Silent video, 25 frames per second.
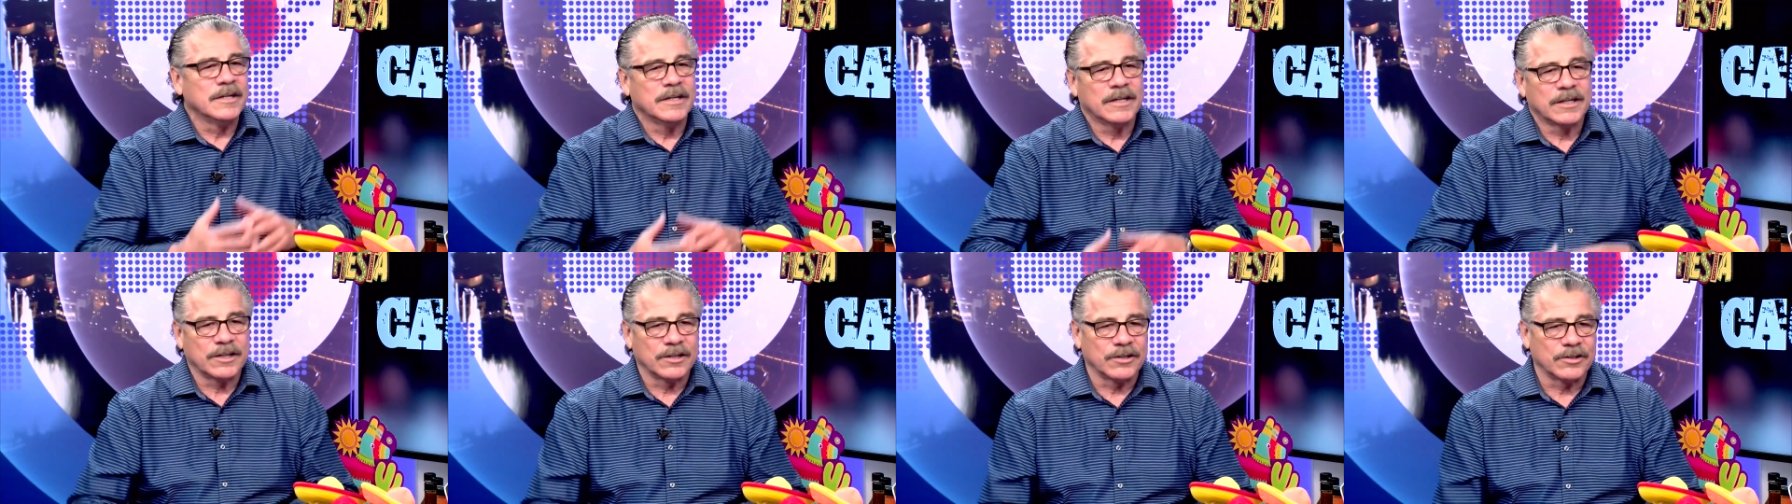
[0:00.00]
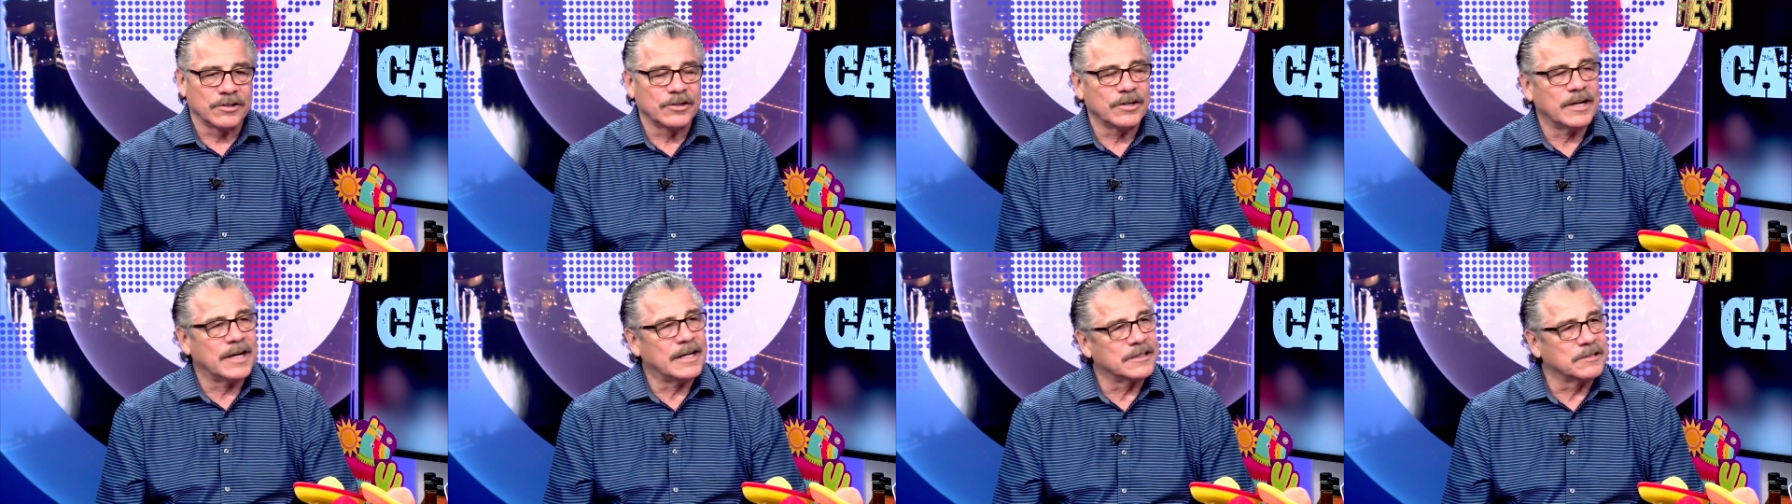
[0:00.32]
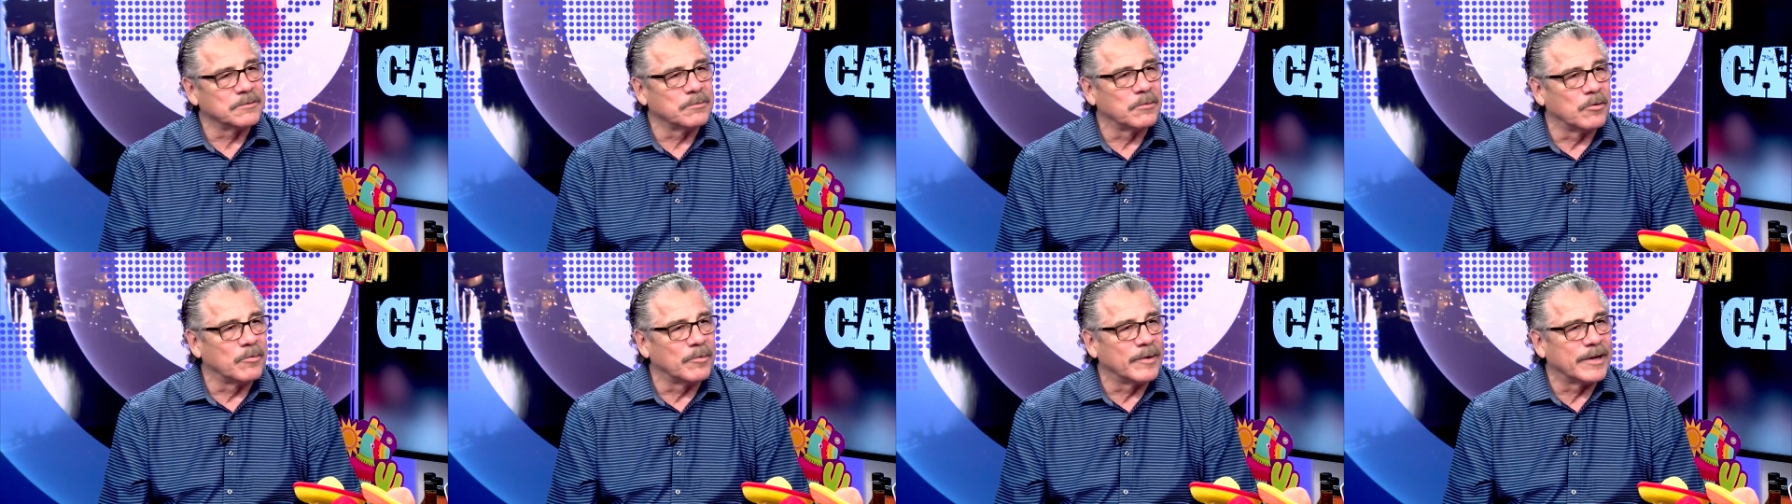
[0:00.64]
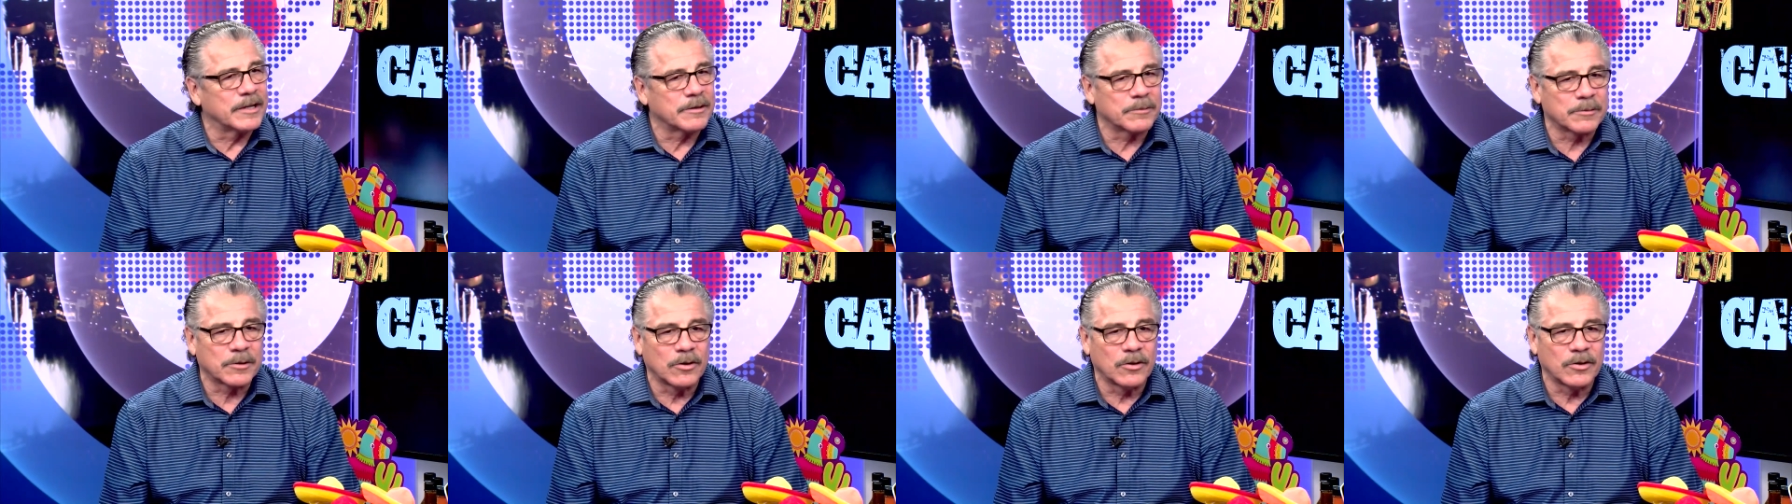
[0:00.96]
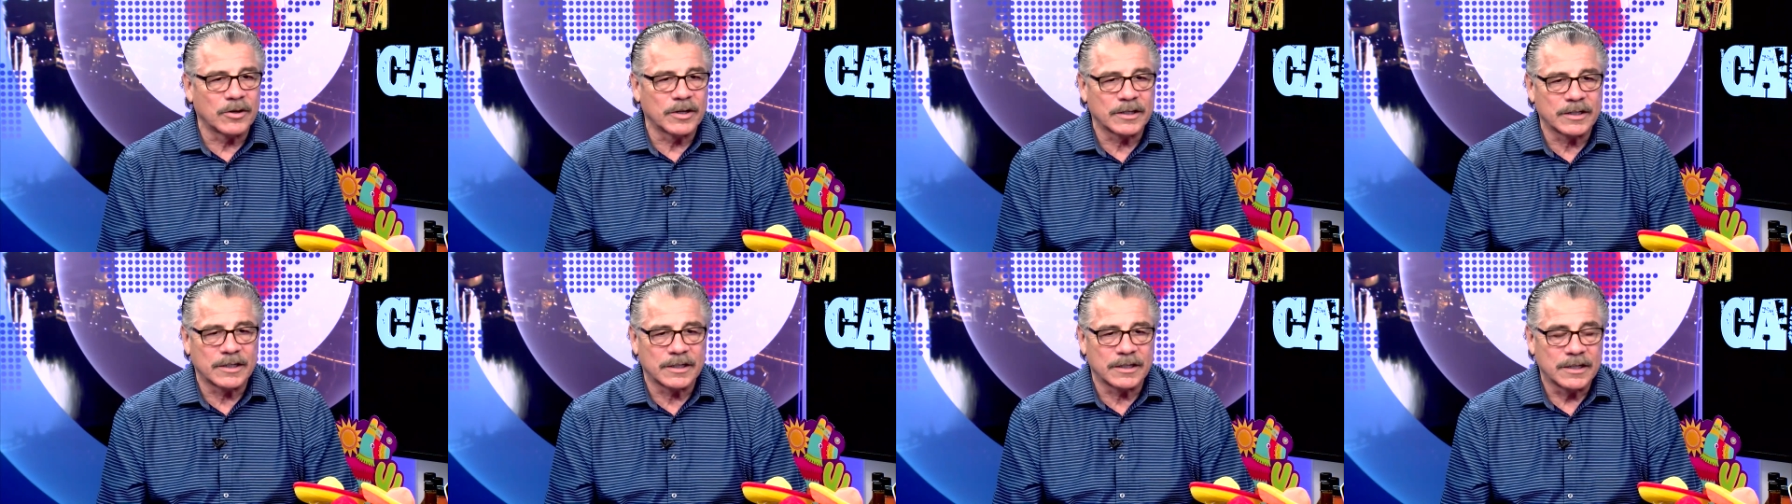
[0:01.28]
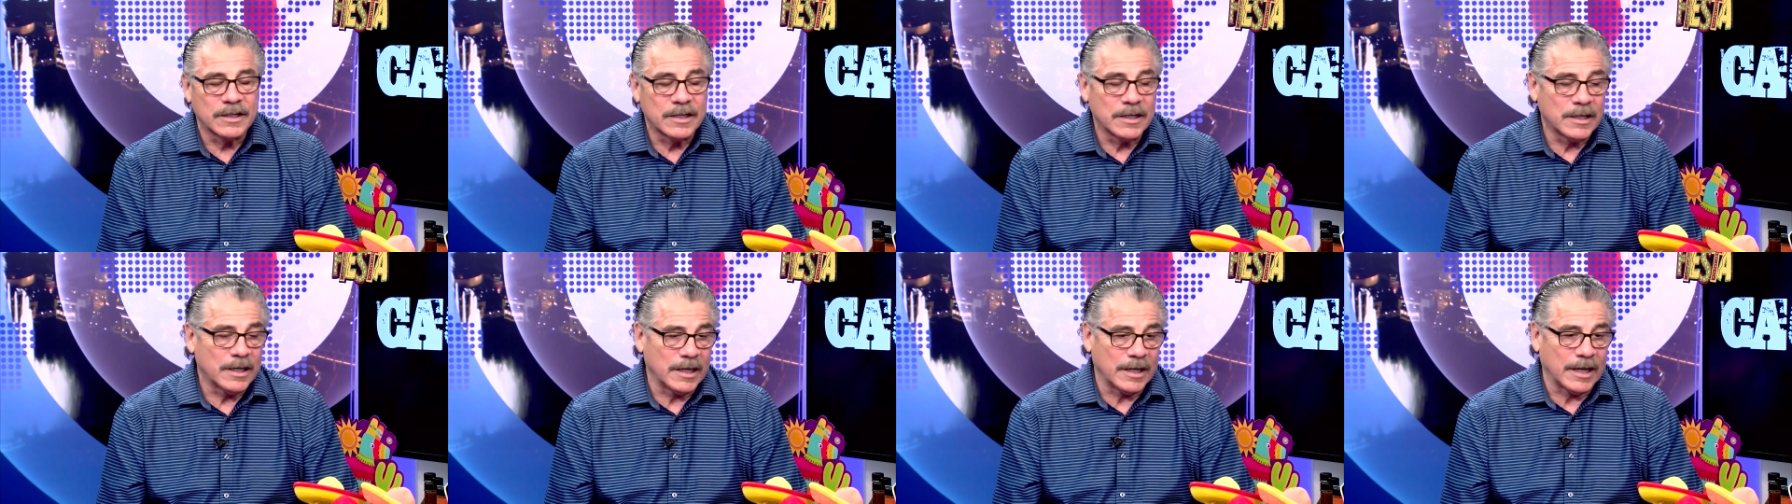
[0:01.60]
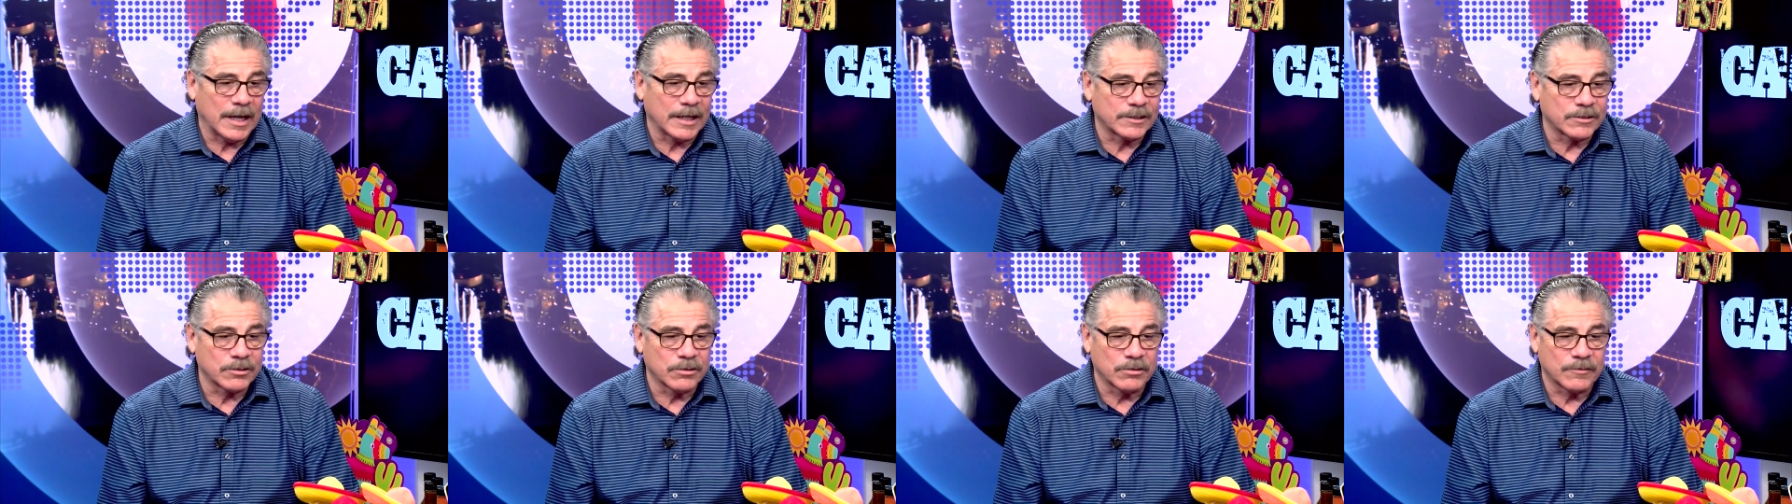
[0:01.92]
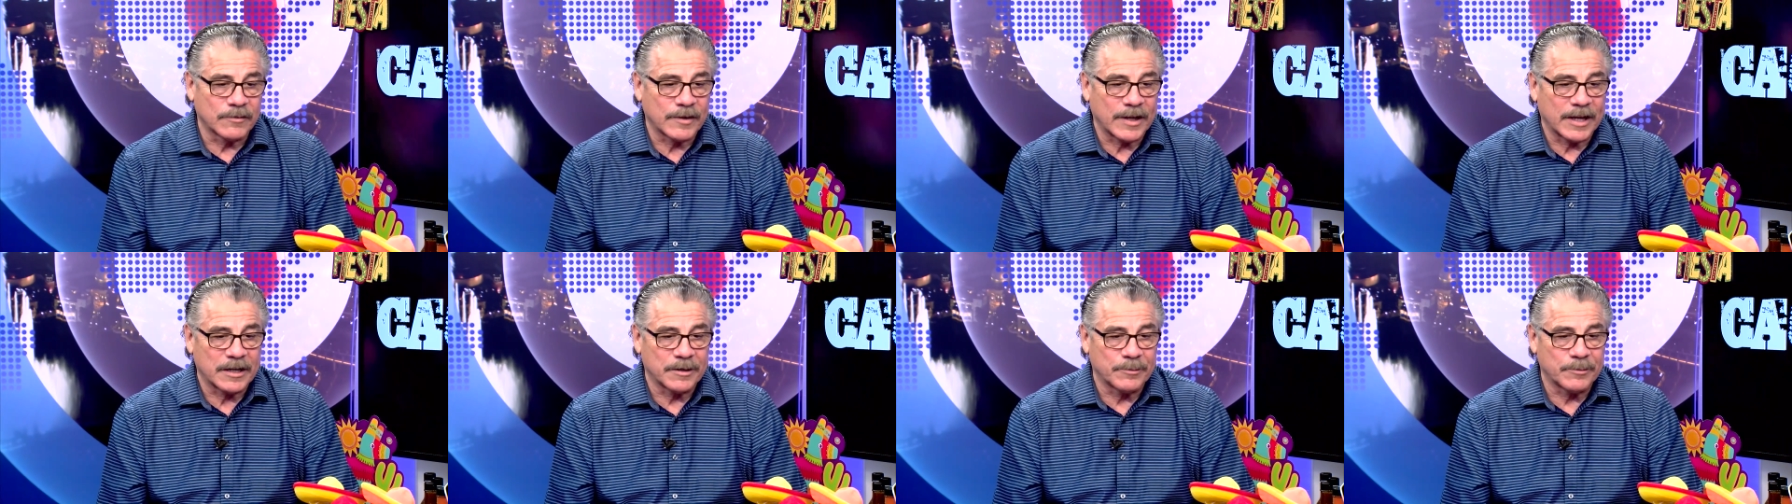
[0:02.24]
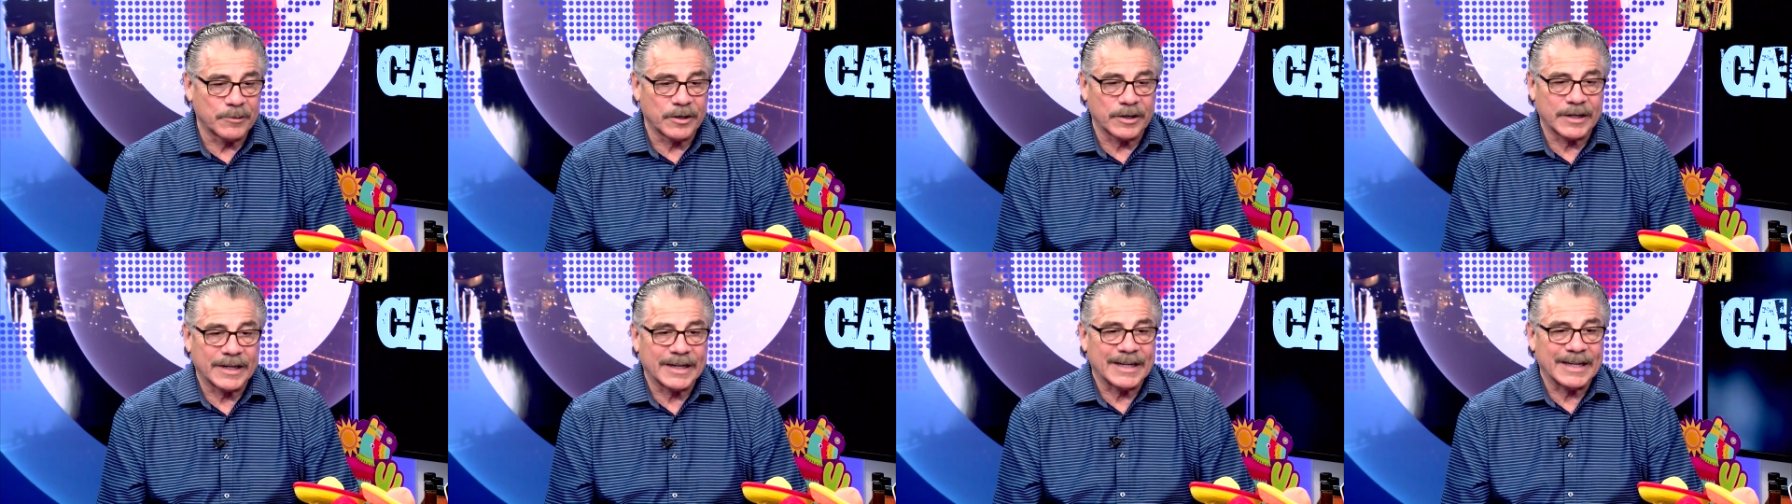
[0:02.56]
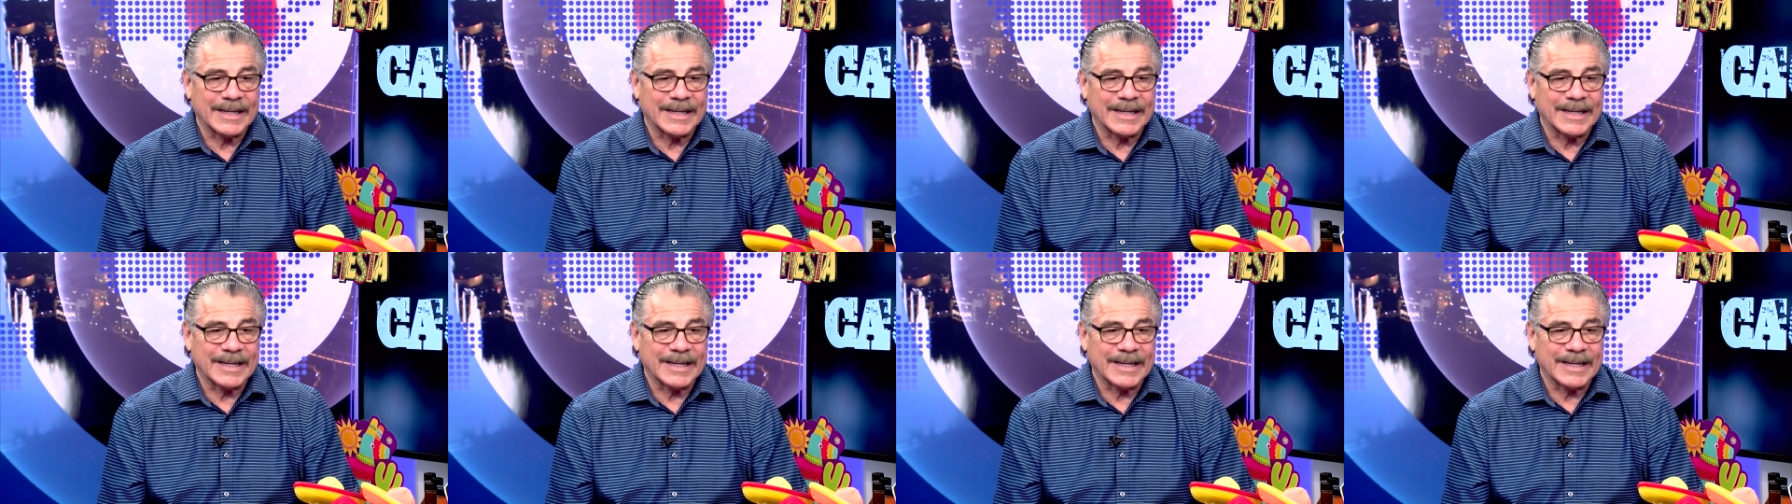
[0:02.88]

You know, you had the momentum going, and I told Vladimir